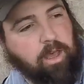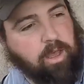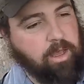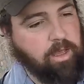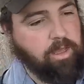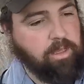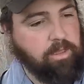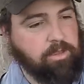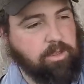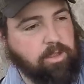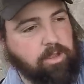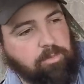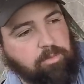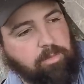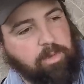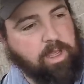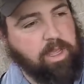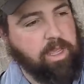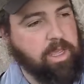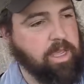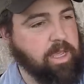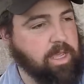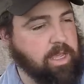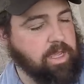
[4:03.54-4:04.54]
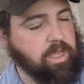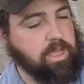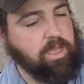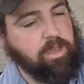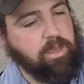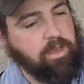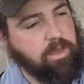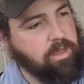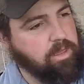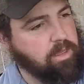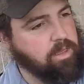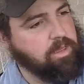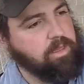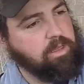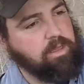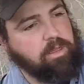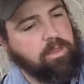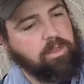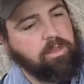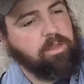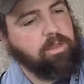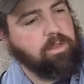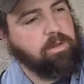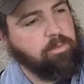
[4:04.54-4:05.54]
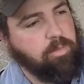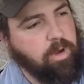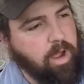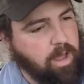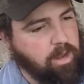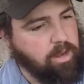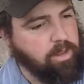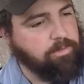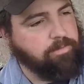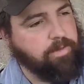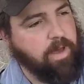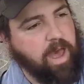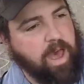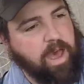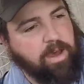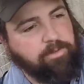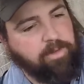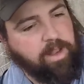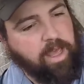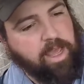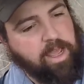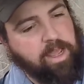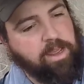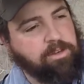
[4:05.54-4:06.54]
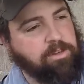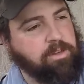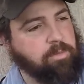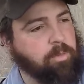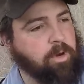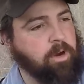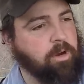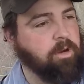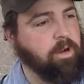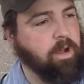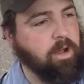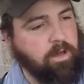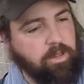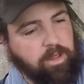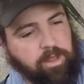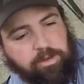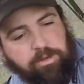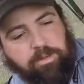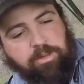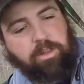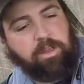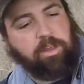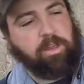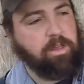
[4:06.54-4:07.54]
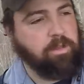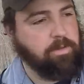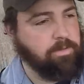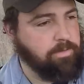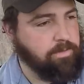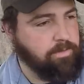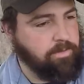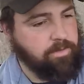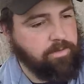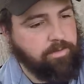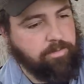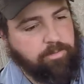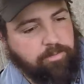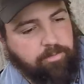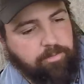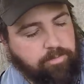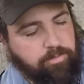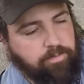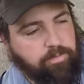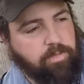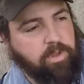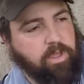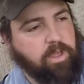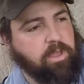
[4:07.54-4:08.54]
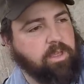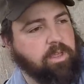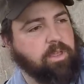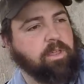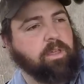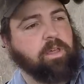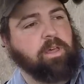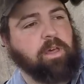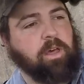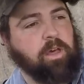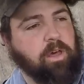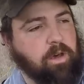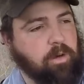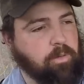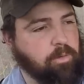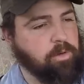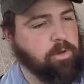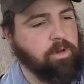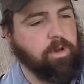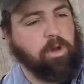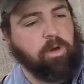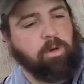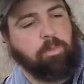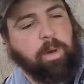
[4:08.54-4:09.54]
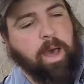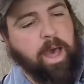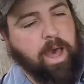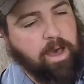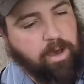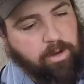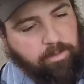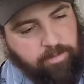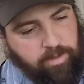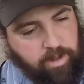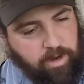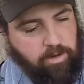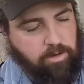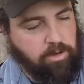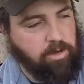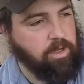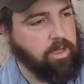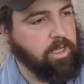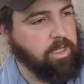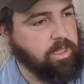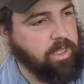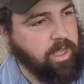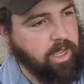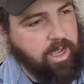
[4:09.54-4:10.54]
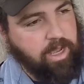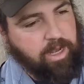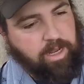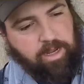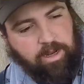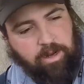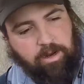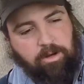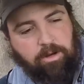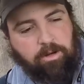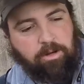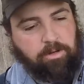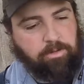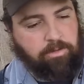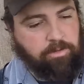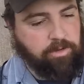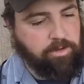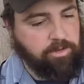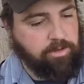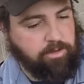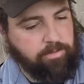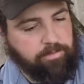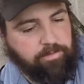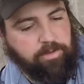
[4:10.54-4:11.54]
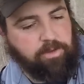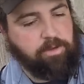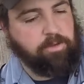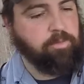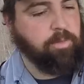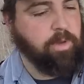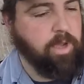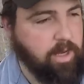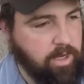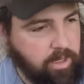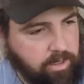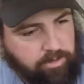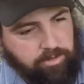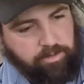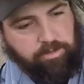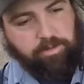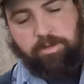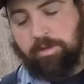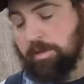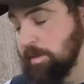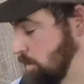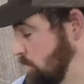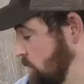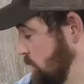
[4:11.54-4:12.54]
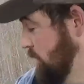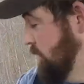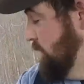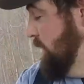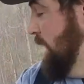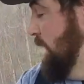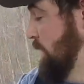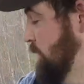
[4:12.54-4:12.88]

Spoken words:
It took me probably 5 days to burn all that stuff. We'll go by over there and look at that here in just a few minutes, where that